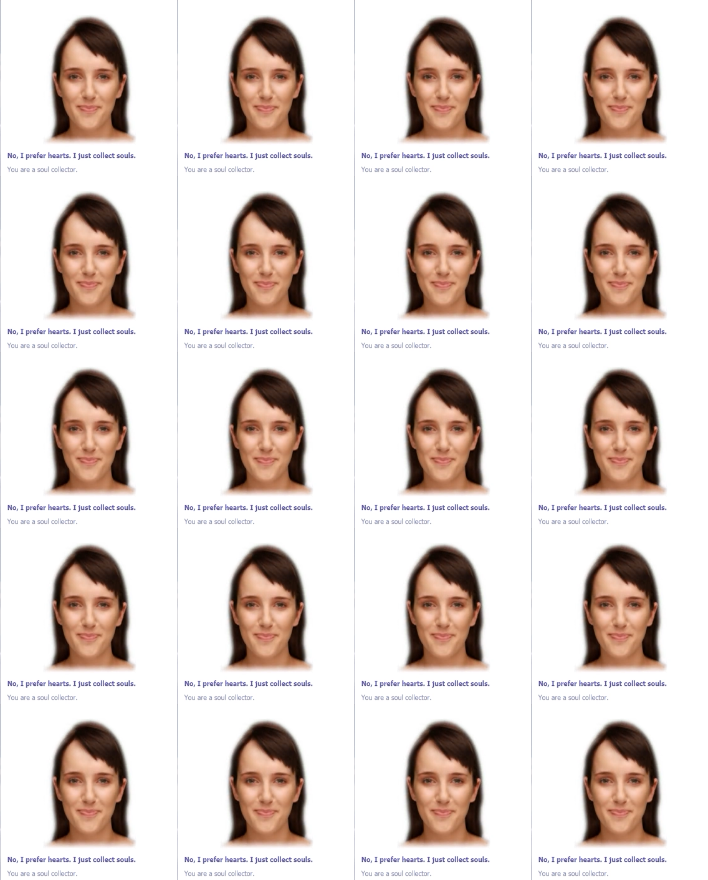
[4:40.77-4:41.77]

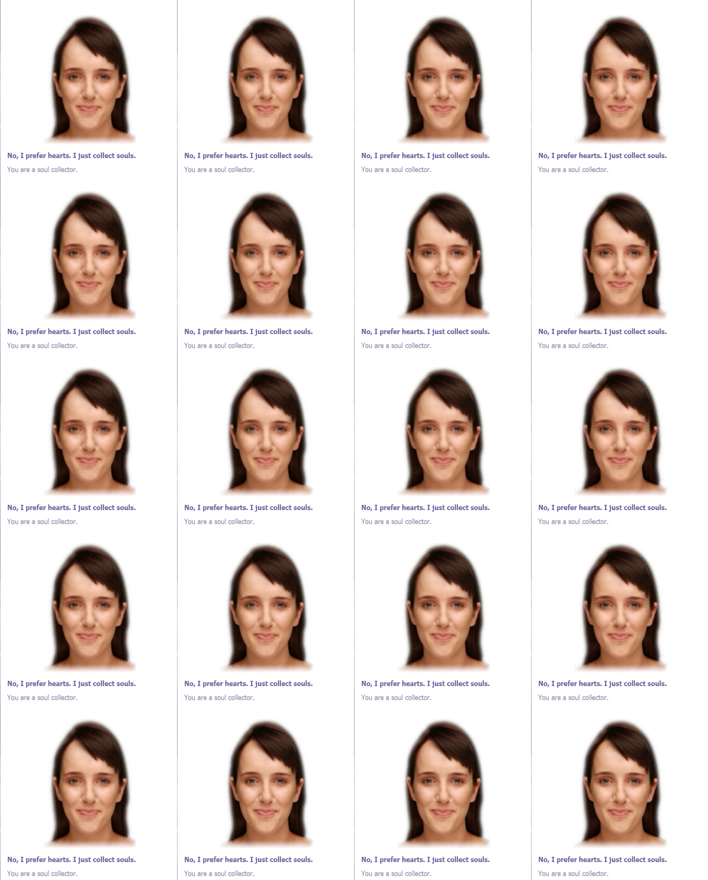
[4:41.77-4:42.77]

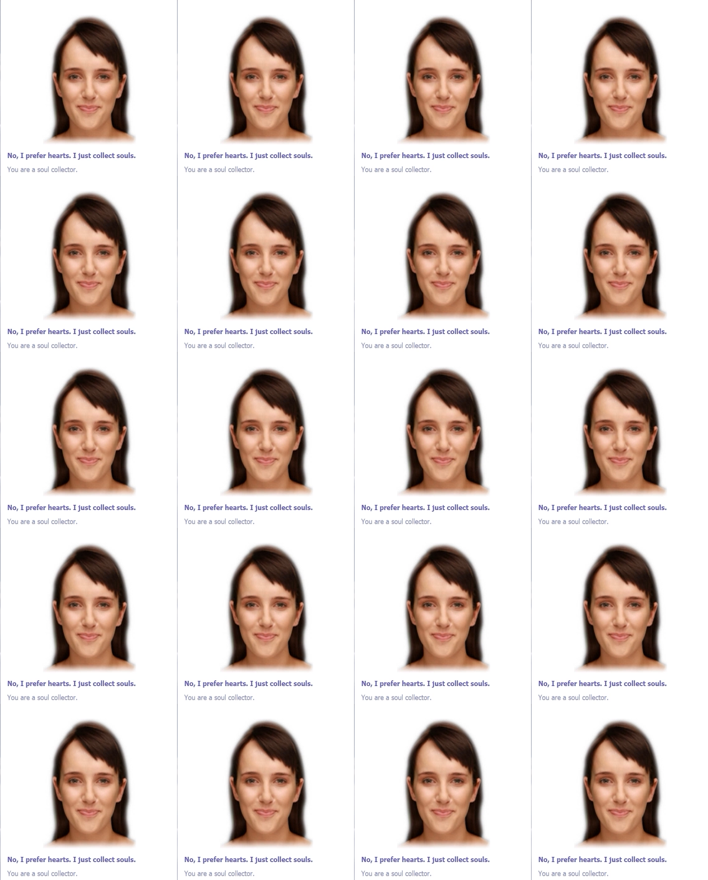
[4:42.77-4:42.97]
No one is speaking in this clip.